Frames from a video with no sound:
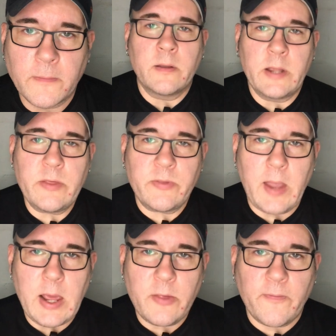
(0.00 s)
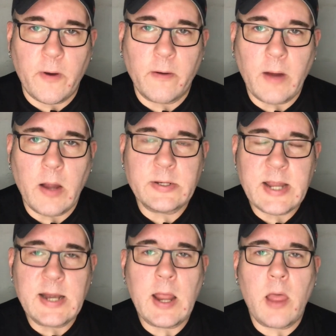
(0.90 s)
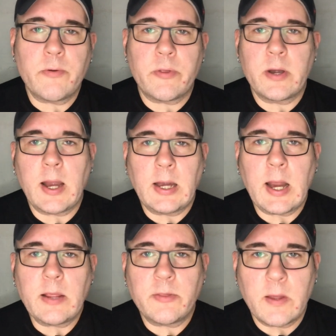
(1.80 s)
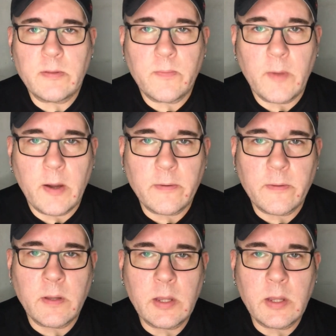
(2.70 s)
These days, for around $10.99 a month,